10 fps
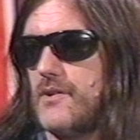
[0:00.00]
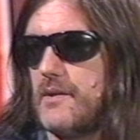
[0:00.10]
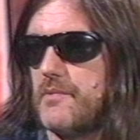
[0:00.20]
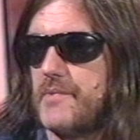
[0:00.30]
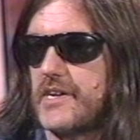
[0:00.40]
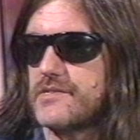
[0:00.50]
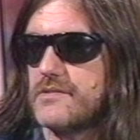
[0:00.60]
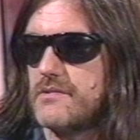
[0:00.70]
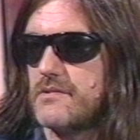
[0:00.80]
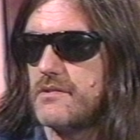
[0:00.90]
album.
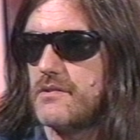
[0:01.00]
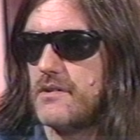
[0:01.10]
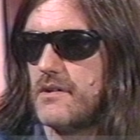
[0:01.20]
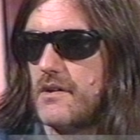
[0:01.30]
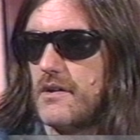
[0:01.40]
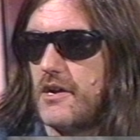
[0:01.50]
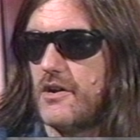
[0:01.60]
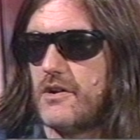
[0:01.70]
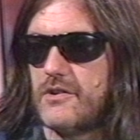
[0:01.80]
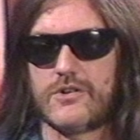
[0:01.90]

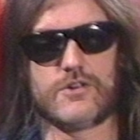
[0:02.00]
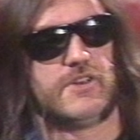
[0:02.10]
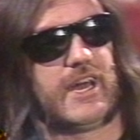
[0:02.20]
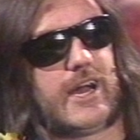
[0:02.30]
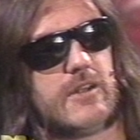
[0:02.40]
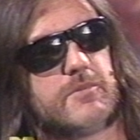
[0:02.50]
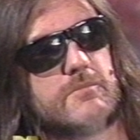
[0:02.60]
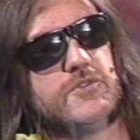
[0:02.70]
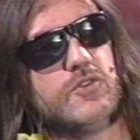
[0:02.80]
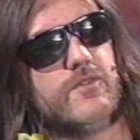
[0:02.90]
Next. Uh, an
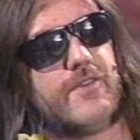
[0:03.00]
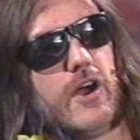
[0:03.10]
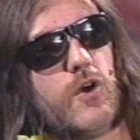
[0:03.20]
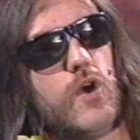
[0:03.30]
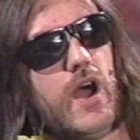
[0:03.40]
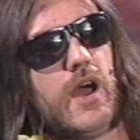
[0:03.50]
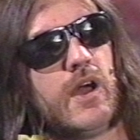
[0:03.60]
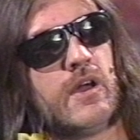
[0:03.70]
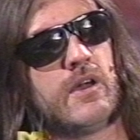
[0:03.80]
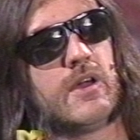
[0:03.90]
album nouveau.
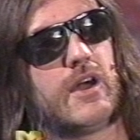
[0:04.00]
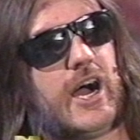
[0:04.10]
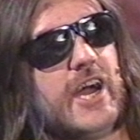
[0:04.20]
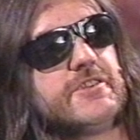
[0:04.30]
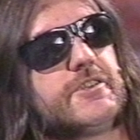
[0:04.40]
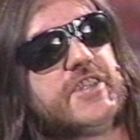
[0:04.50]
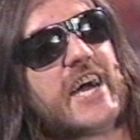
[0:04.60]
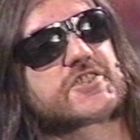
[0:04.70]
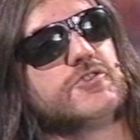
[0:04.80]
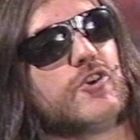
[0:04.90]
New like album.
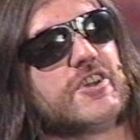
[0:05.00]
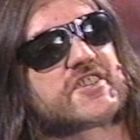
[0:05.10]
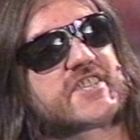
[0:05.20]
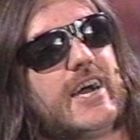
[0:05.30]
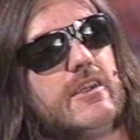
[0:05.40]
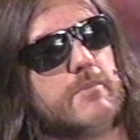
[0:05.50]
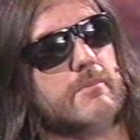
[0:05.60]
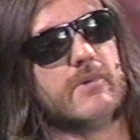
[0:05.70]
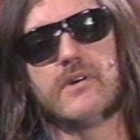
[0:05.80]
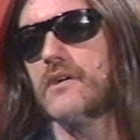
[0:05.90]
Das Neues
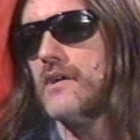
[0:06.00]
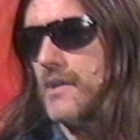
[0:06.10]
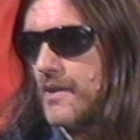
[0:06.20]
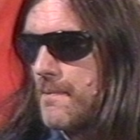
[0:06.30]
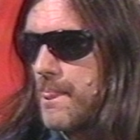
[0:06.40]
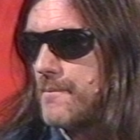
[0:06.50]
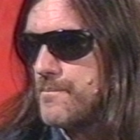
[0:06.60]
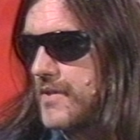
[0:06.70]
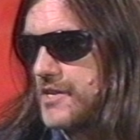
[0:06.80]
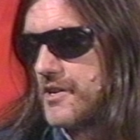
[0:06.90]
album. And uh, what do you call
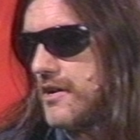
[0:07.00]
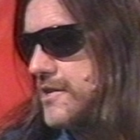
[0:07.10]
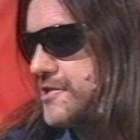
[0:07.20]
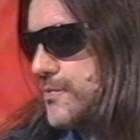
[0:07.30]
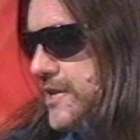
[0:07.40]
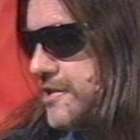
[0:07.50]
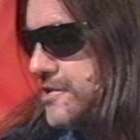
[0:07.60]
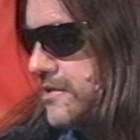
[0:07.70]
it? I don't know in Swedish.